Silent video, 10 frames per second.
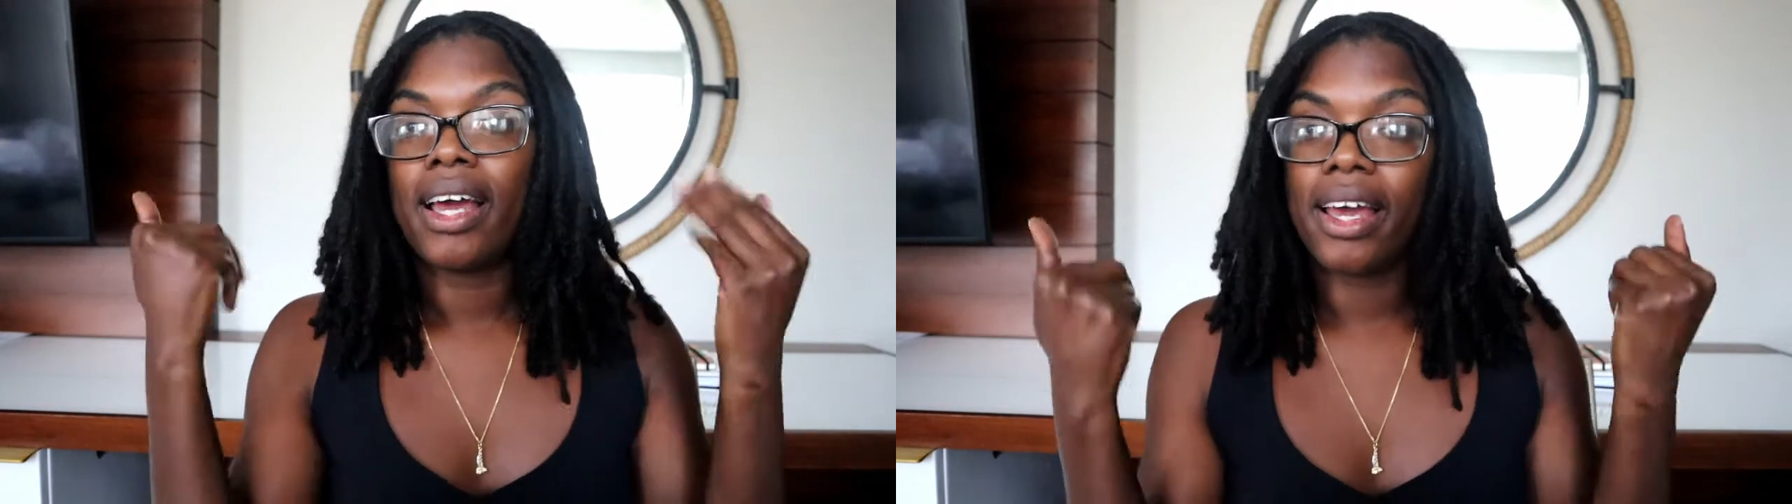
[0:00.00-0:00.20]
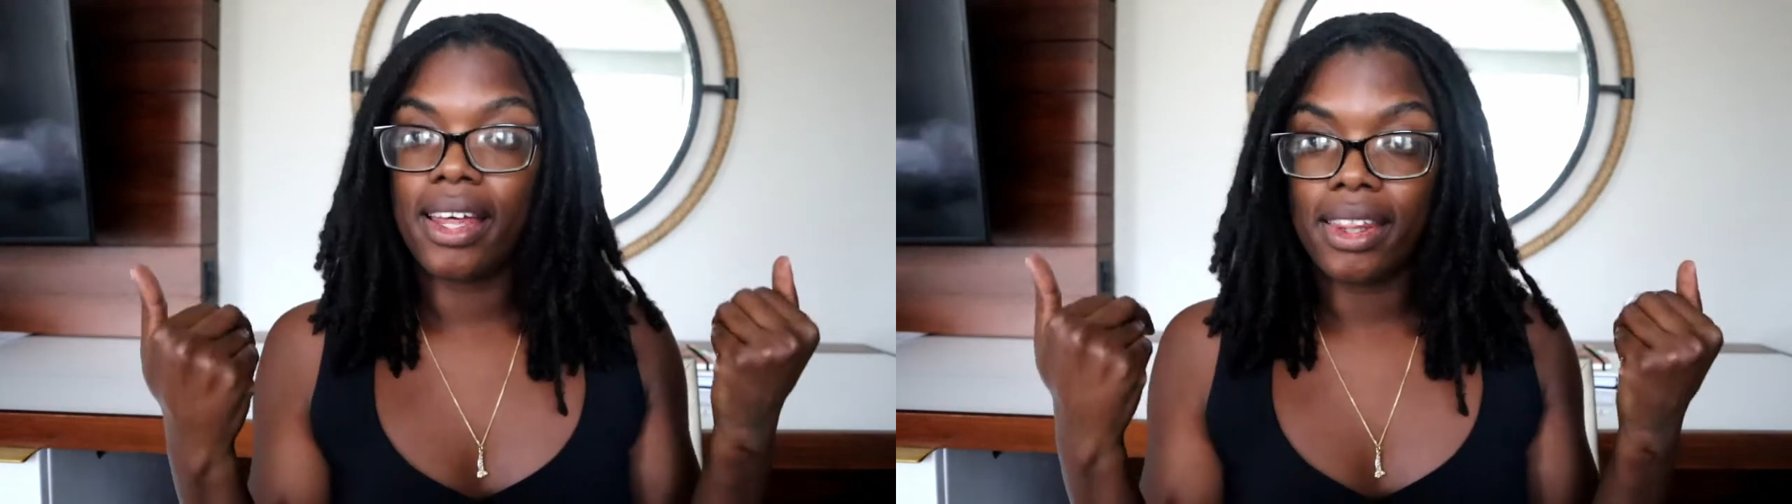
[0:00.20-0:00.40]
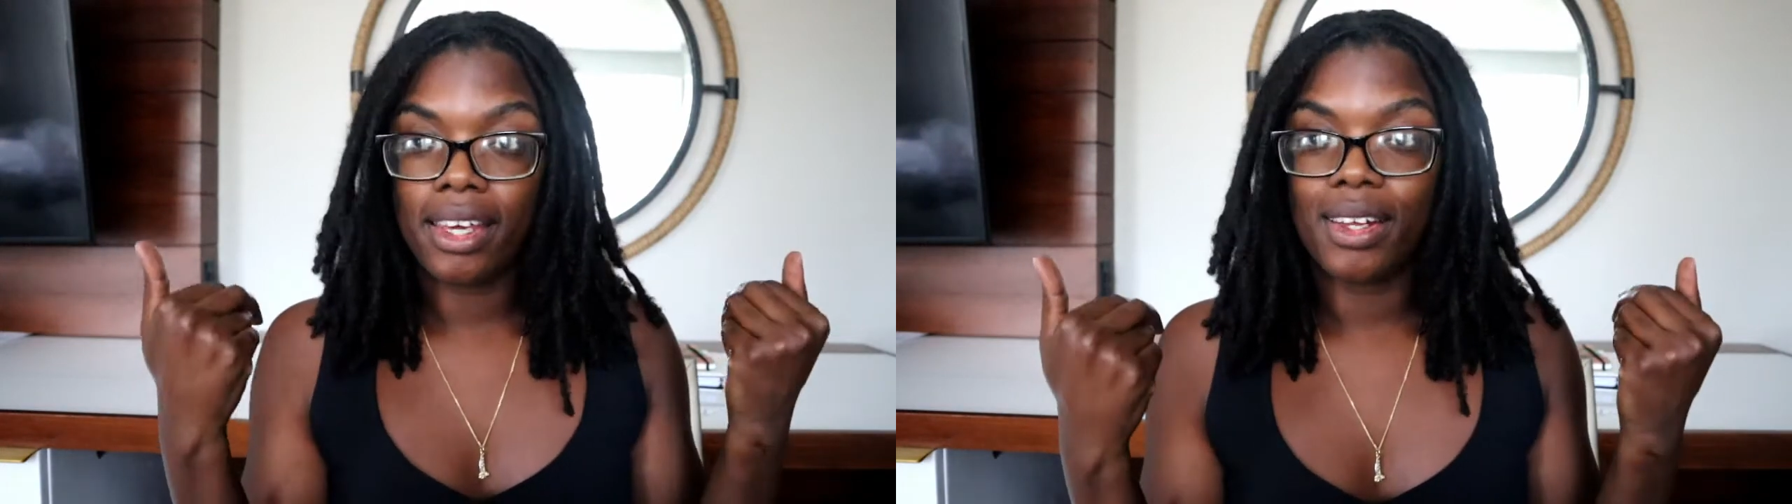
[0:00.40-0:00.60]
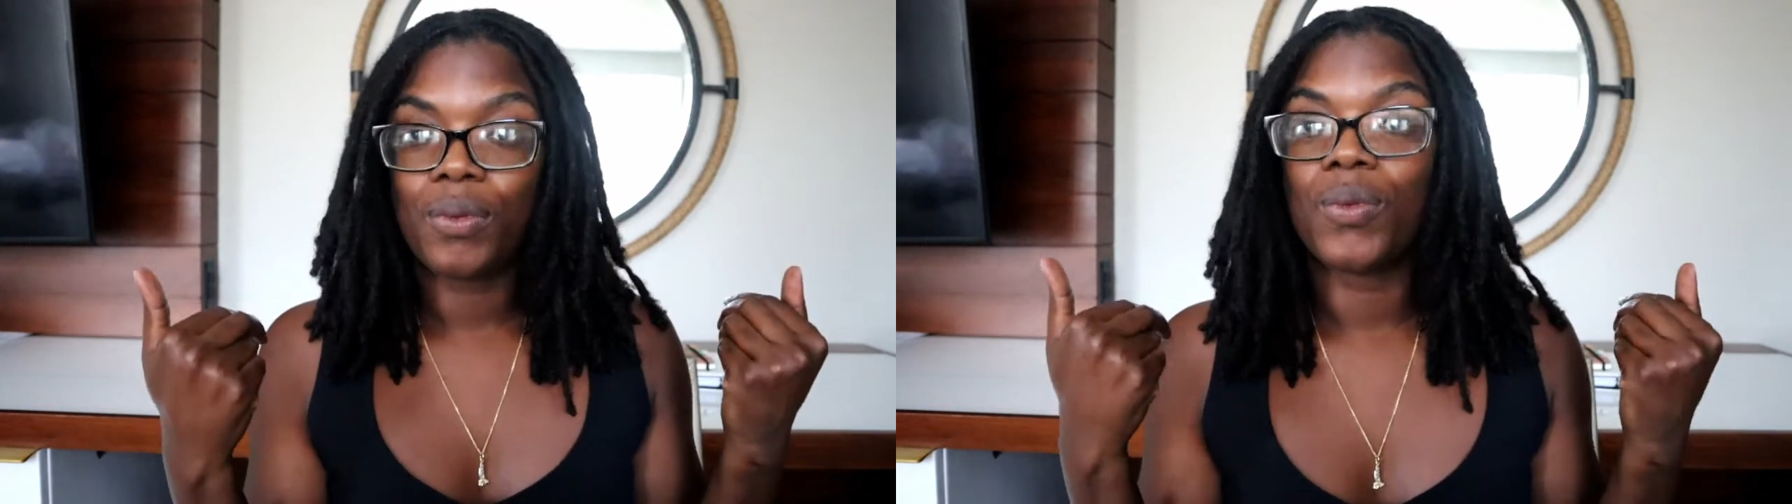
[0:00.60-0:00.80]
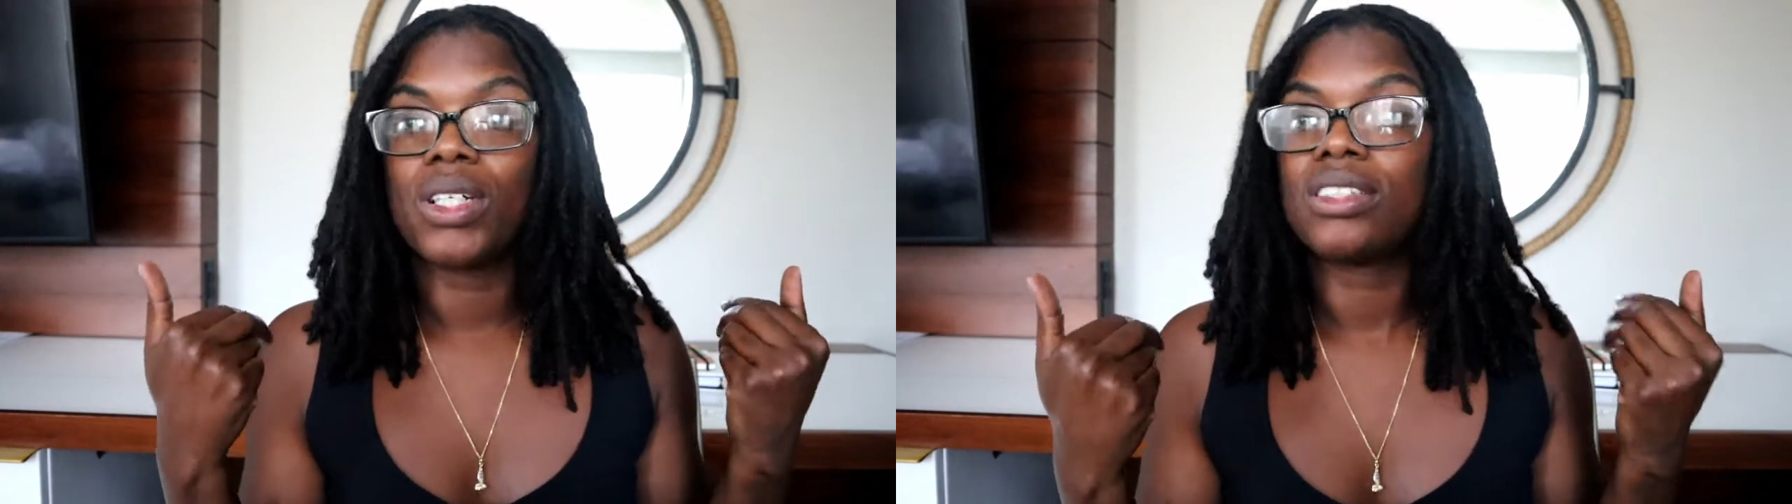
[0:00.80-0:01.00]
and
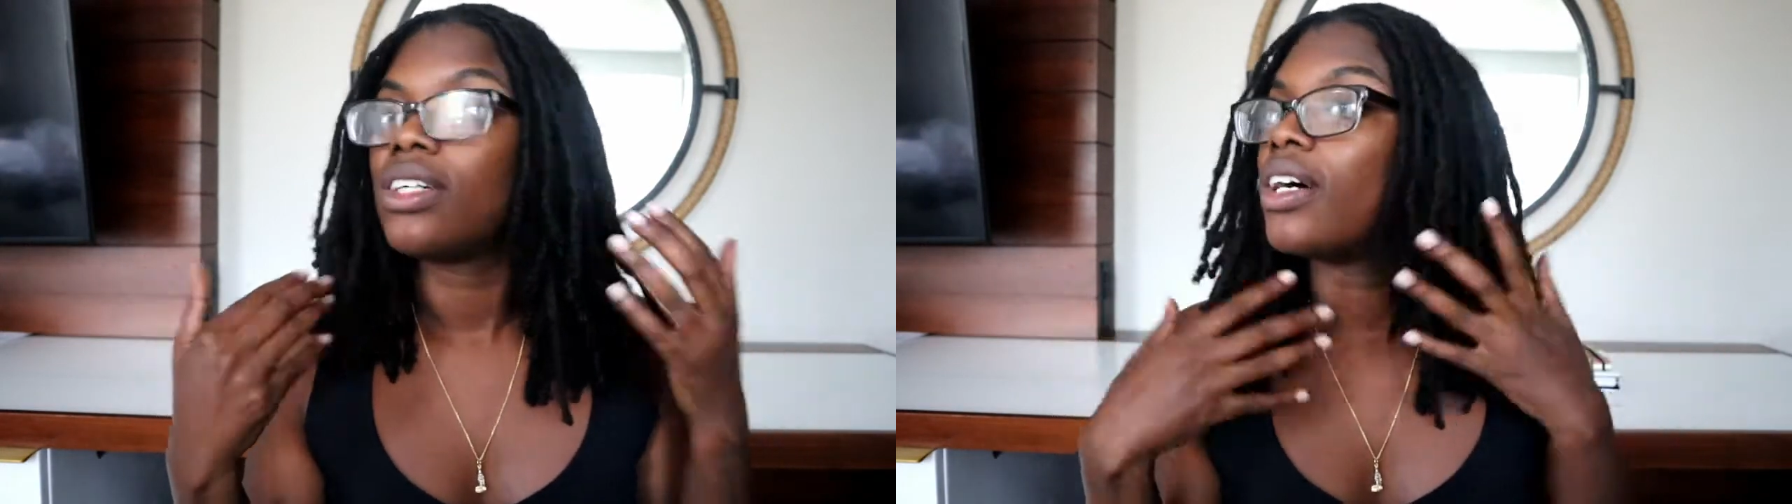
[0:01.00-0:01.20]
then once